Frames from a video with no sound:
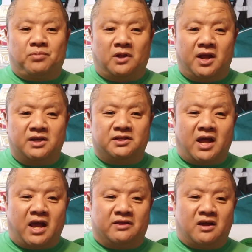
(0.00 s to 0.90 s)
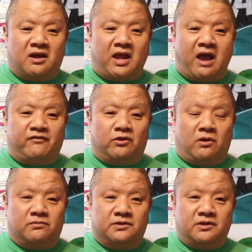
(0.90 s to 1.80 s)
place at the
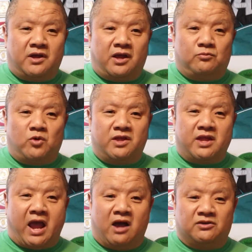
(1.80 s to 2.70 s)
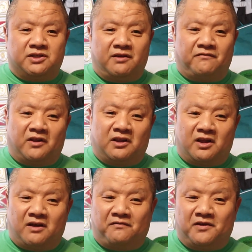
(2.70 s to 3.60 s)
Kavanaugh's at Rittenhouse in
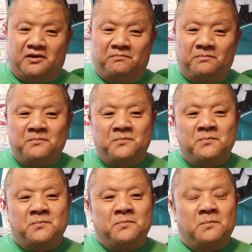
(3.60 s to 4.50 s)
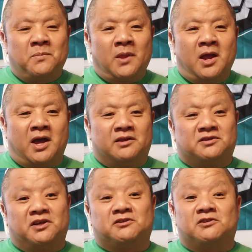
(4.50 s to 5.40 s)
Philadelphia. And the
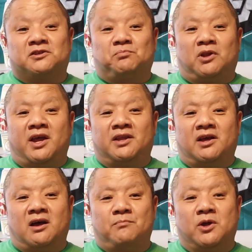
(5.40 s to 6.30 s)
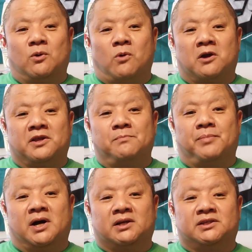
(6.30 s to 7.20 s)
Sixers played Milwaukee
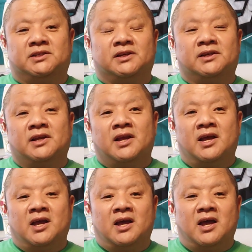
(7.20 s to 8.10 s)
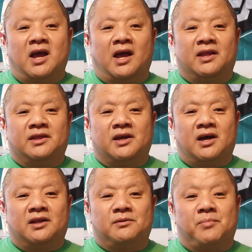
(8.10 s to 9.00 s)
Bucks. And
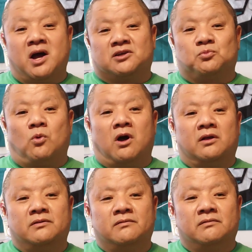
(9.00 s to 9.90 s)
the Bucks won.